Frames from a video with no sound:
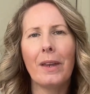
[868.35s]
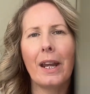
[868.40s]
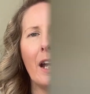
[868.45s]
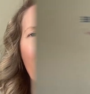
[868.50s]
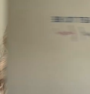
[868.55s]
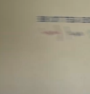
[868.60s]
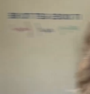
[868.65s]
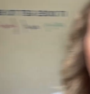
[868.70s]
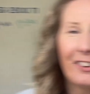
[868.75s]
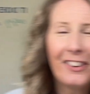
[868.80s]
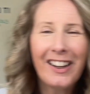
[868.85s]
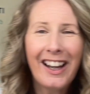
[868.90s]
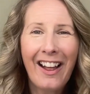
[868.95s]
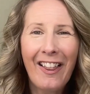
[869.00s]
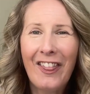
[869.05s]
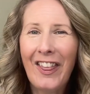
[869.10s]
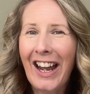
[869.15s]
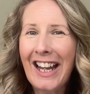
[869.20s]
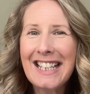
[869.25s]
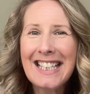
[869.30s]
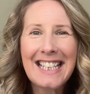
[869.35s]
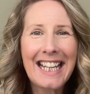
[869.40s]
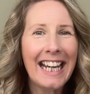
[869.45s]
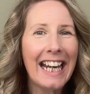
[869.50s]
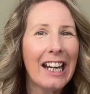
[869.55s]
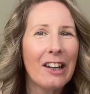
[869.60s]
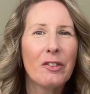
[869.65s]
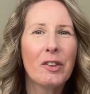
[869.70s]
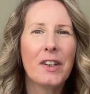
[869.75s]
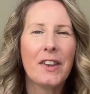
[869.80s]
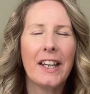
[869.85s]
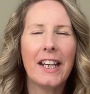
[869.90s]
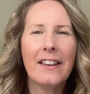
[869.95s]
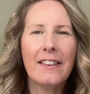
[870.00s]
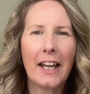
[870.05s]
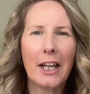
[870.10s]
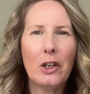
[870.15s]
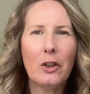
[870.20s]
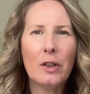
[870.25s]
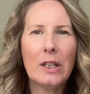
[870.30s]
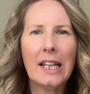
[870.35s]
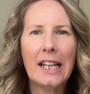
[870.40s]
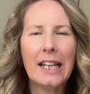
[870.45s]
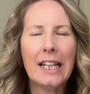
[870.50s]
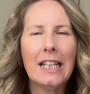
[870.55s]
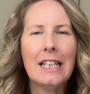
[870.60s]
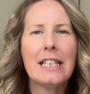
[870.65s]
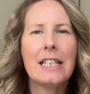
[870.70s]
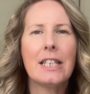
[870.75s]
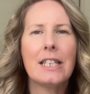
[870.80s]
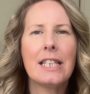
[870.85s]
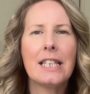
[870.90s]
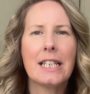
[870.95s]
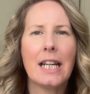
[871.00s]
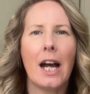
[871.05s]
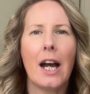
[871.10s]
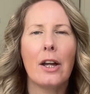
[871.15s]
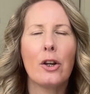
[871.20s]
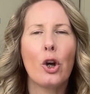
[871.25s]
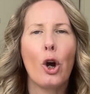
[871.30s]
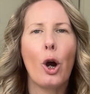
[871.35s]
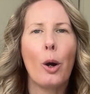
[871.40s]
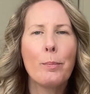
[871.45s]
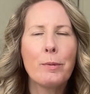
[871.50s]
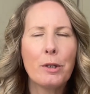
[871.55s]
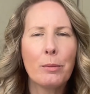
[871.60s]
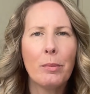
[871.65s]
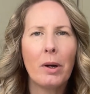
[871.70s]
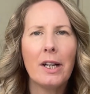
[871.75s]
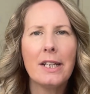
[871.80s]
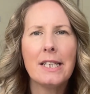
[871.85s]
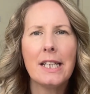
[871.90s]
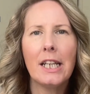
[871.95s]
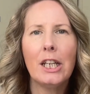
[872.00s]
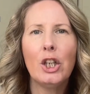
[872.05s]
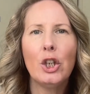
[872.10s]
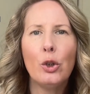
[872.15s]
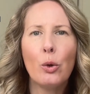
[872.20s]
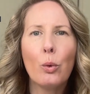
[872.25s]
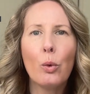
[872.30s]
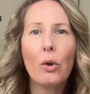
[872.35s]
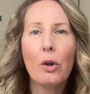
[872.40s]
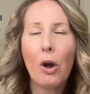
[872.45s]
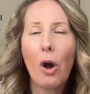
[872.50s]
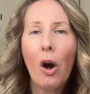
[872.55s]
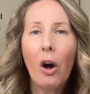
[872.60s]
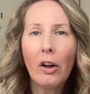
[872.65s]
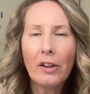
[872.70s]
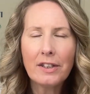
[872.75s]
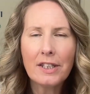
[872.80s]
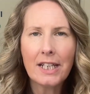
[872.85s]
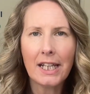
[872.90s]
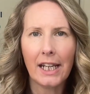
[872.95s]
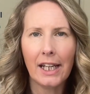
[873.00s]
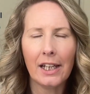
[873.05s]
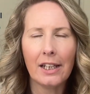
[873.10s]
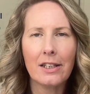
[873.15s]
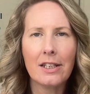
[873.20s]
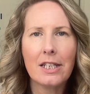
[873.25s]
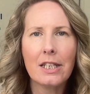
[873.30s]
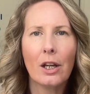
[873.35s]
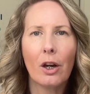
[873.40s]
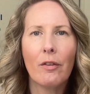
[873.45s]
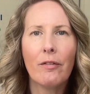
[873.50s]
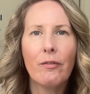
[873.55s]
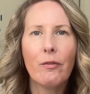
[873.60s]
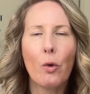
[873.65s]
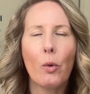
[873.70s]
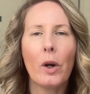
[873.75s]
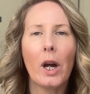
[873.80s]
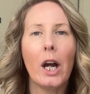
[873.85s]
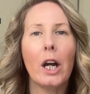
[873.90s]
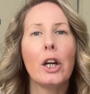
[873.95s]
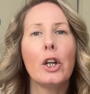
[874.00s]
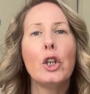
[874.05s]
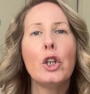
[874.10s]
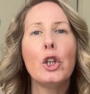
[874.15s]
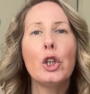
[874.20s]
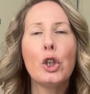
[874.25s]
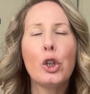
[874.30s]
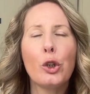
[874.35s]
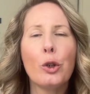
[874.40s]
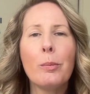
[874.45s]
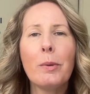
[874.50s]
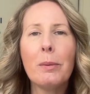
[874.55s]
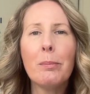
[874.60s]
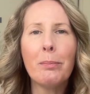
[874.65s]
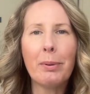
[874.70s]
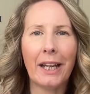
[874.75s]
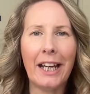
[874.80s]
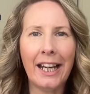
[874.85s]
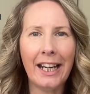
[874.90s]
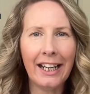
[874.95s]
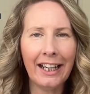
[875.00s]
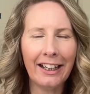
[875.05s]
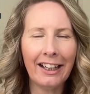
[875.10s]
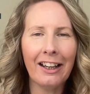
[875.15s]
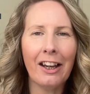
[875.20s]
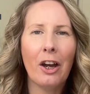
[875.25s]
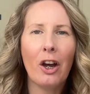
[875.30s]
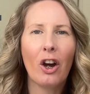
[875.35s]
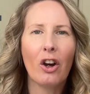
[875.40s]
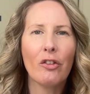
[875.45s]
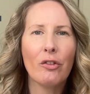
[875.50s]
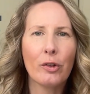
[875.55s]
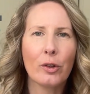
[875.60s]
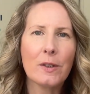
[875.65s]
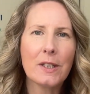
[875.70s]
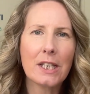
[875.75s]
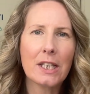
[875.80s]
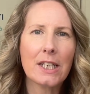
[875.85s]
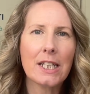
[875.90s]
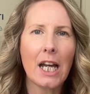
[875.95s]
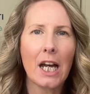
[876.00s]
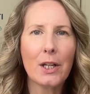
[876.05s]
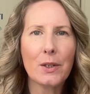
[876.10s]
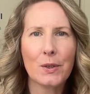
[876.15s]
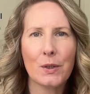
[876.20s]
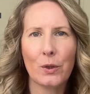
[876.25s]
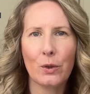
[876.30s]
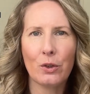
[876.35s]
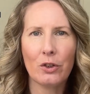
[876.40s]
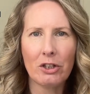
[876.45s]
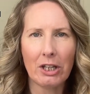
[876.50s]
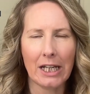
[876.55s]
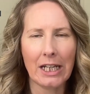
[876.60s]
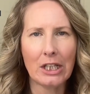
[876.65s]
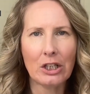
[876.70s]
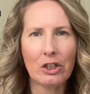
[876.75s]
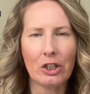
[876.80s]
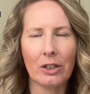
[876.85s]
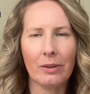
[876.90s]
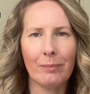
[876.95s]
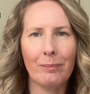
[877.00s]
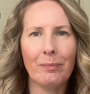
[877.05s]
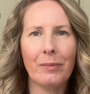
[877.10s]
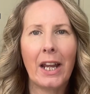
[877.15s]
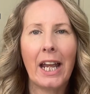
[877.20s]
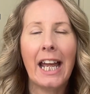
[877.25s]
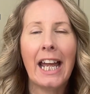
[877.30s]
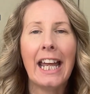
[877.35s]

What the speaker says: So that's everything that you need to start optimizing your content for a human being versus a search engine.